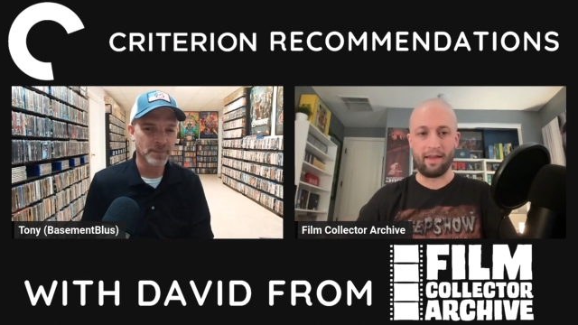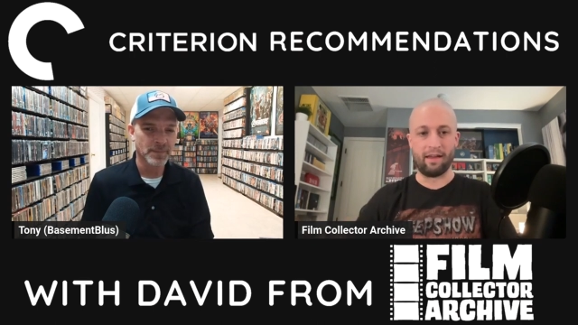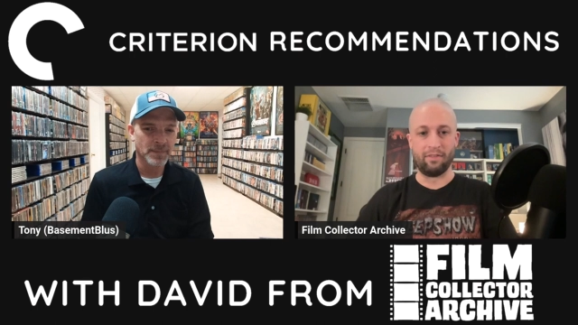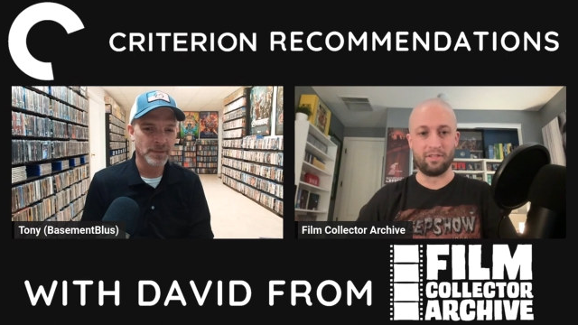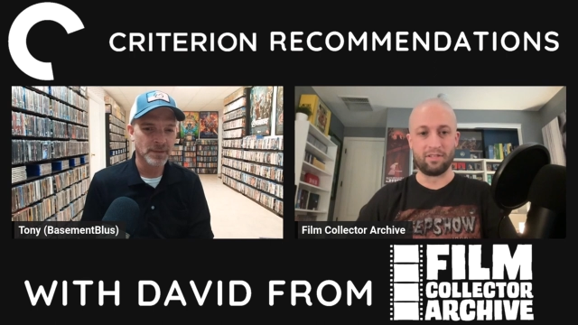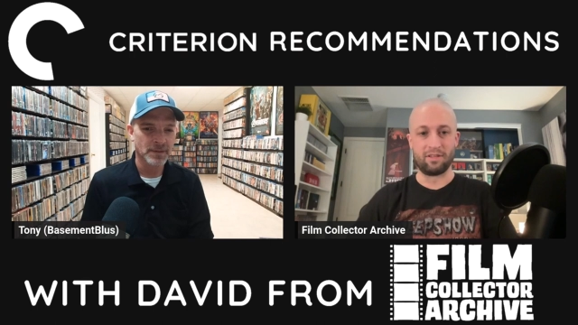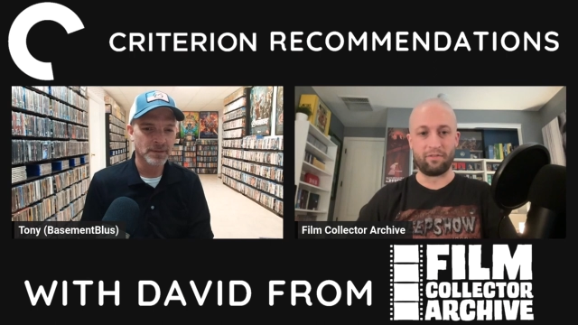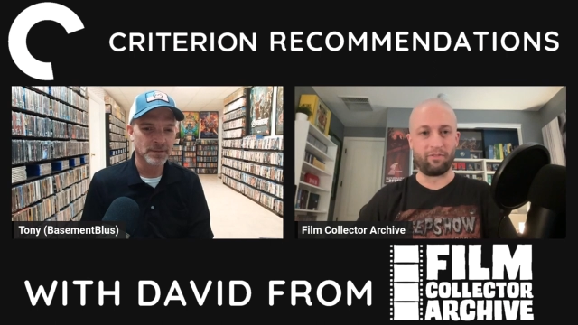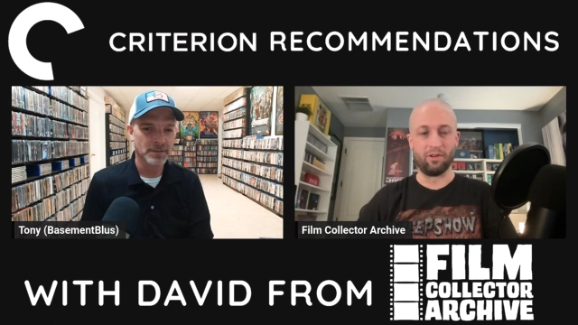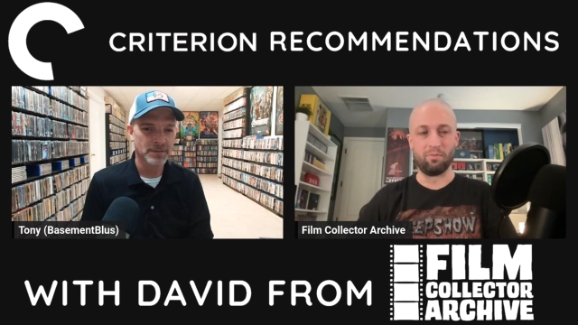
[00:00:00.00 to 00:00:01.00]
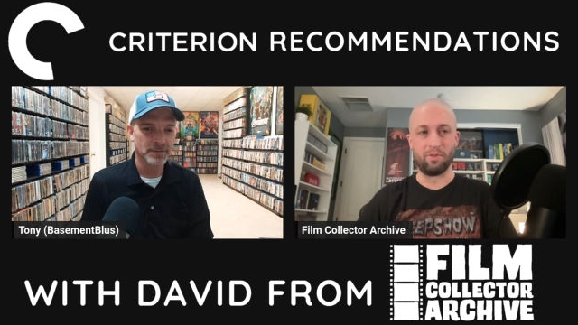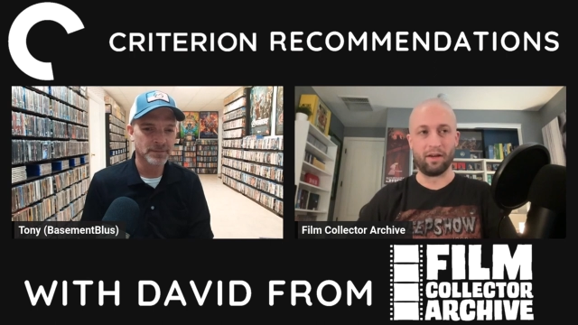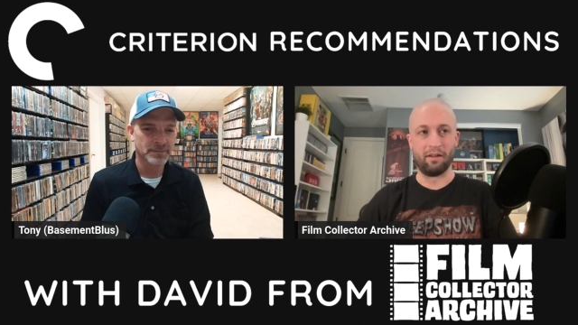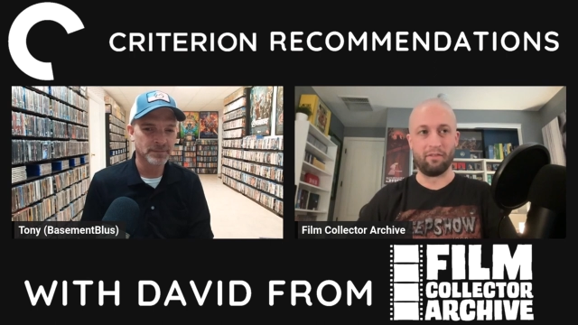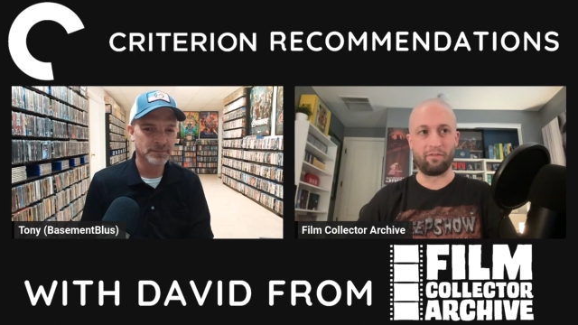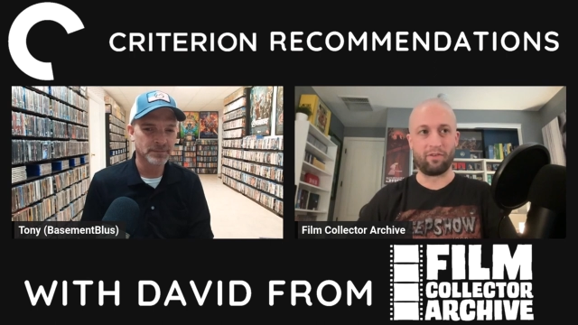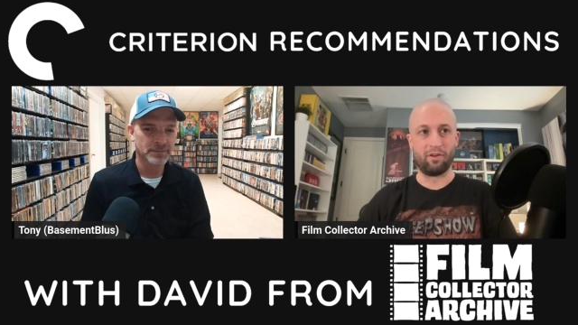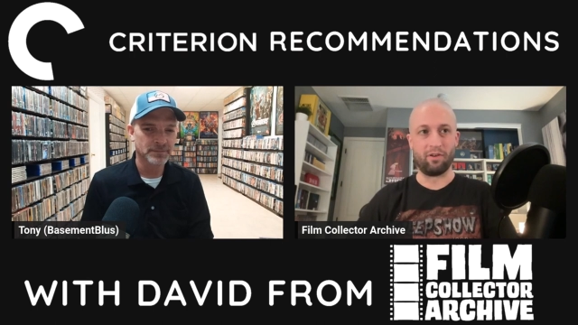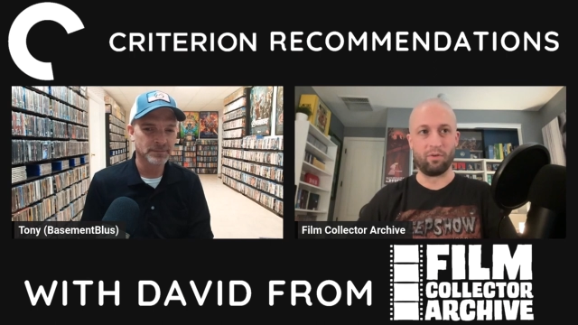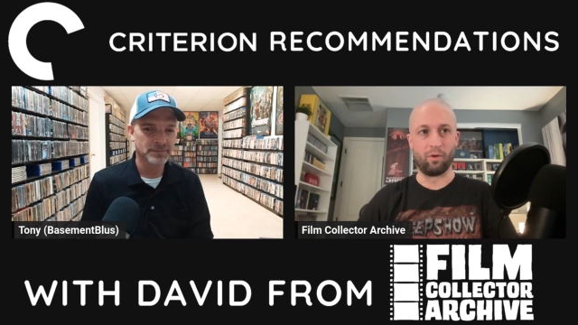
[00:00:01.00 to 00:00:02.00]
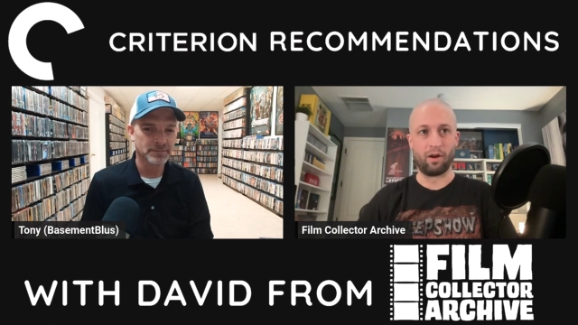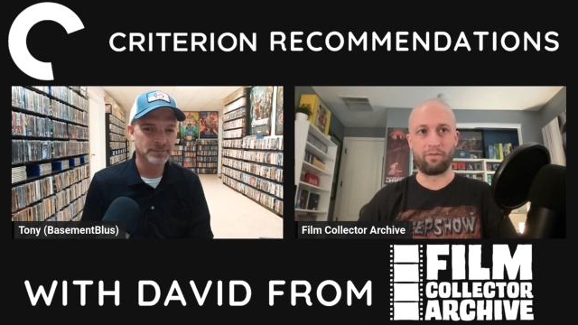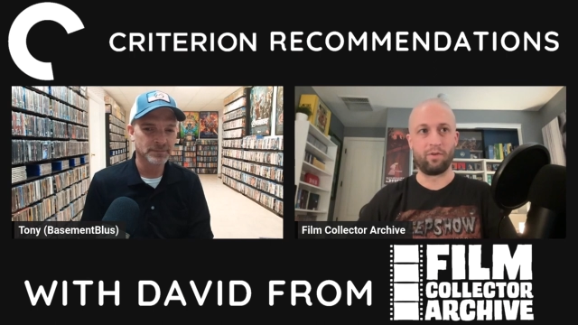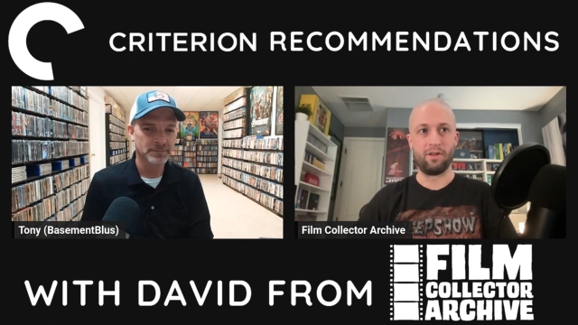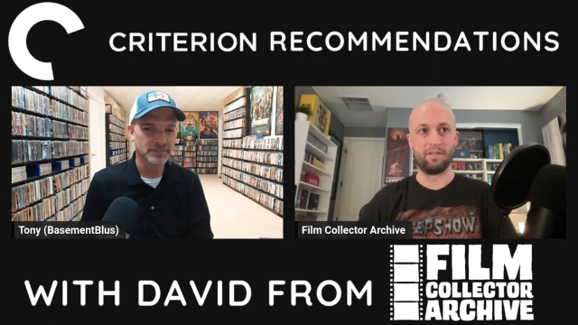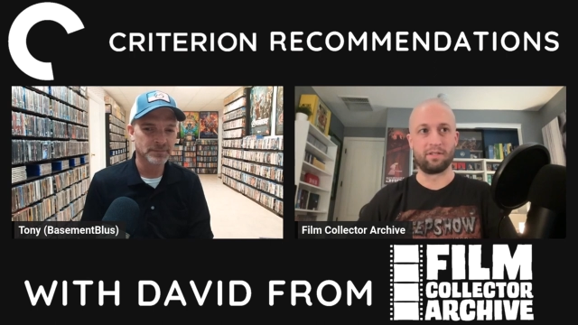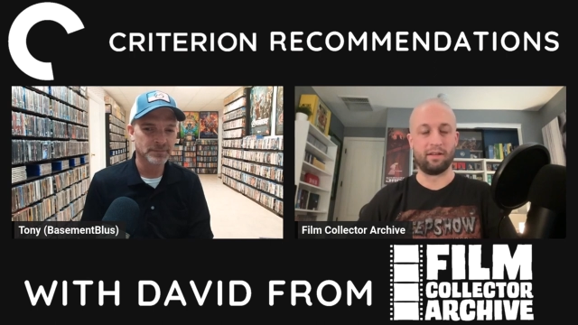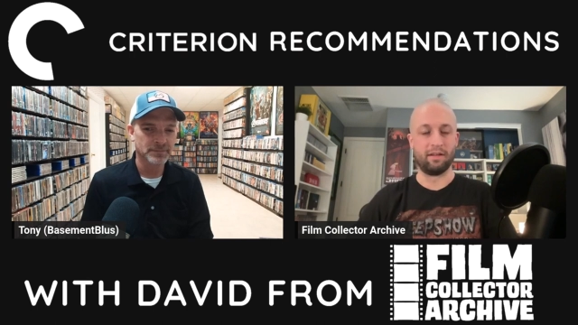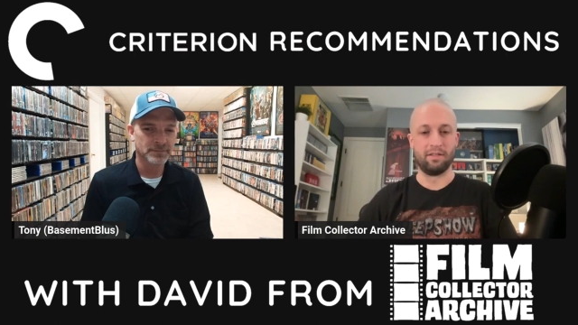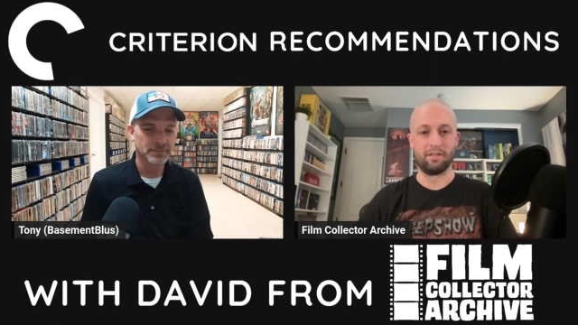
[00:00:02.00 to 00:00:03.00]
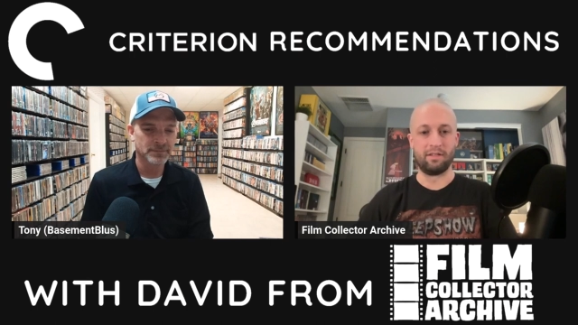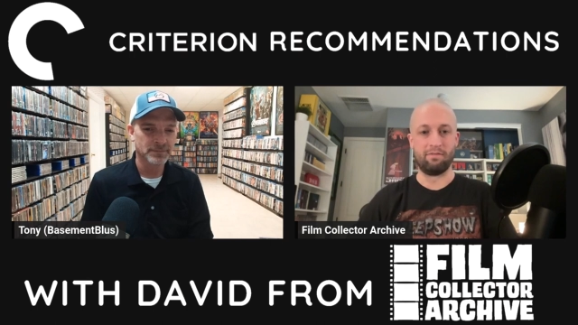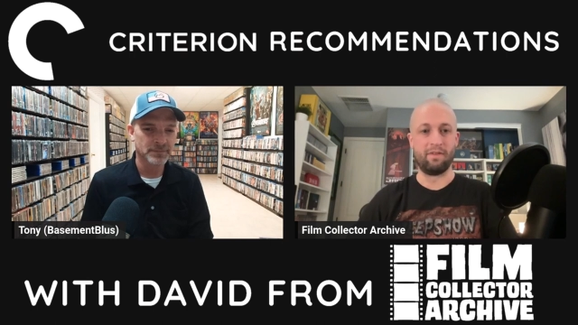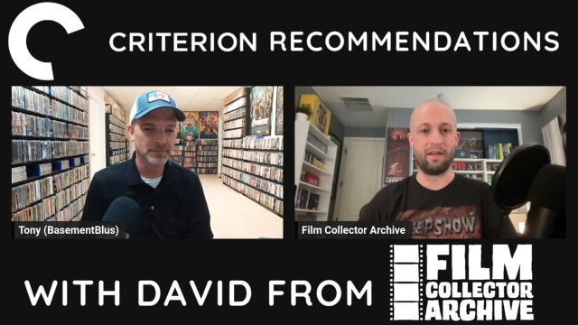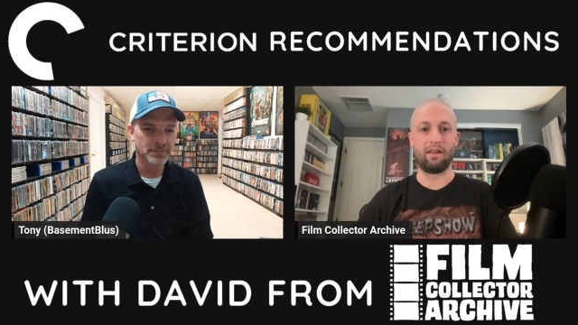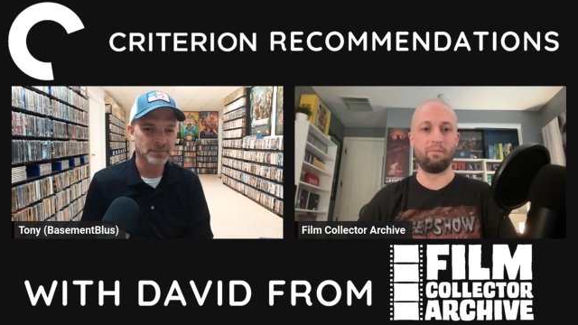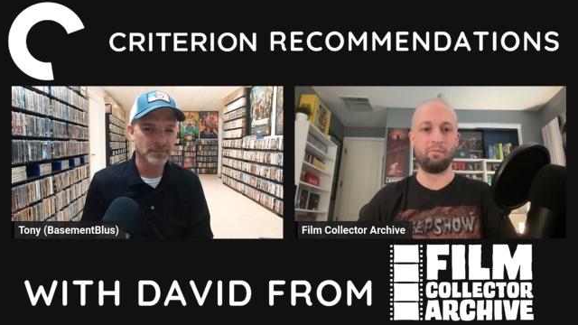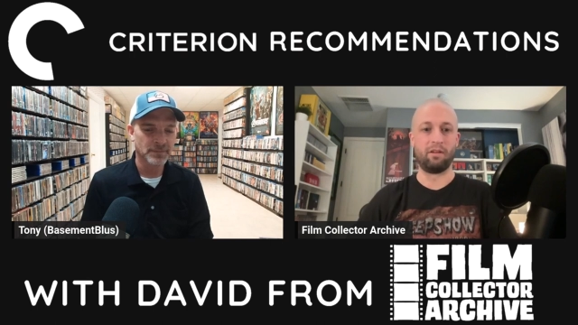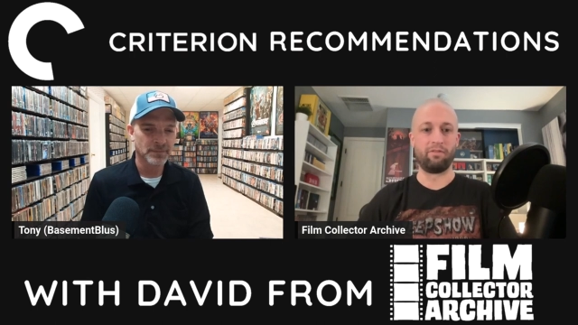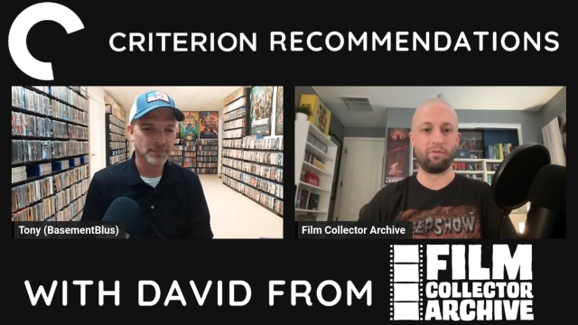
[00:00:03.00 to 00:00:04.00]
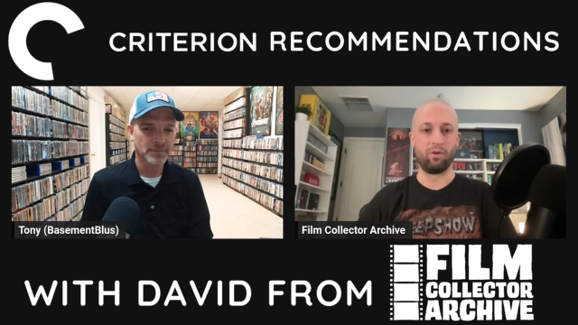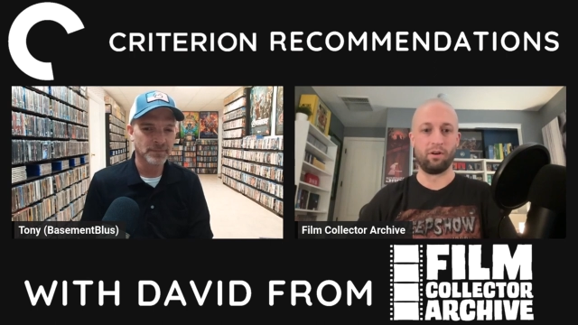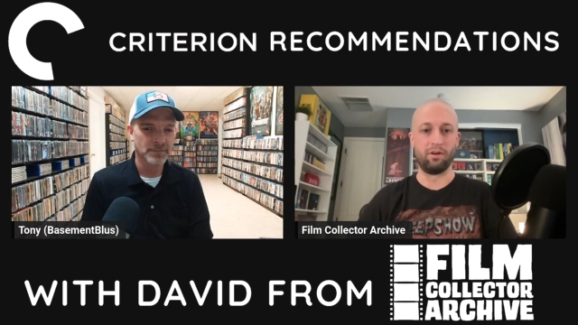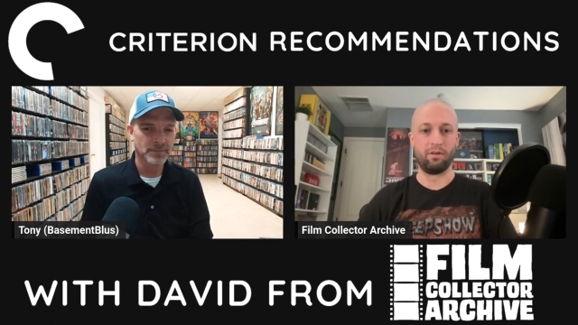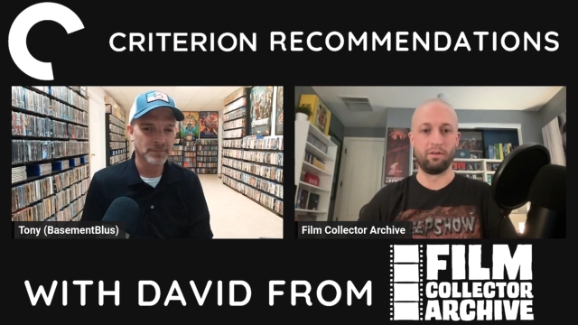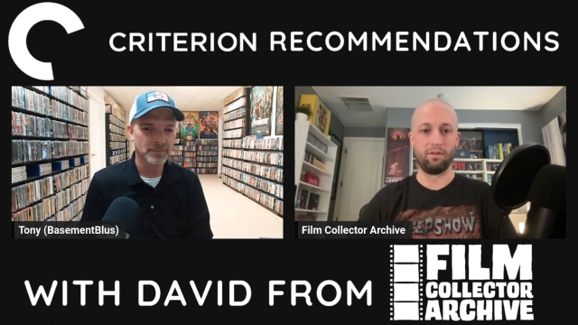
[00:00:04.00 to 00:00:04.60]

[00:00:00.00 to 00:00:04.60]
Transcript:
Speaker 1: And this is a film that, for whatever reason, has evaded me for